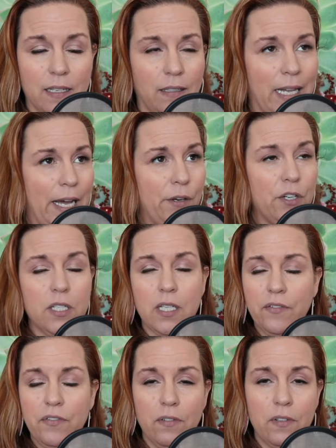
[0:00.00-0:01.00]
Allow
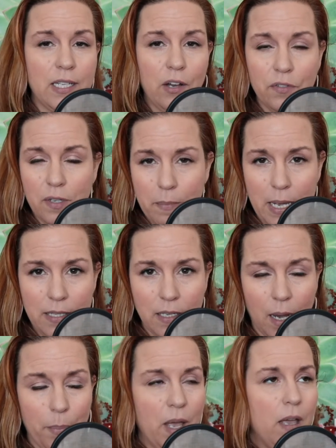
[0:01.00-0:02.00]
yourself to mess
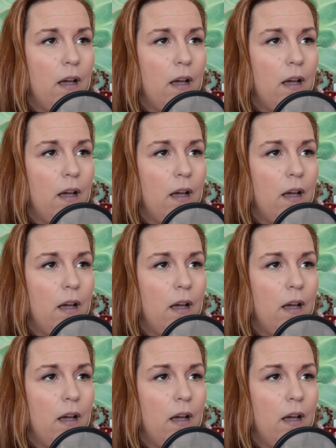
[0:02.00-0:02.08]
up.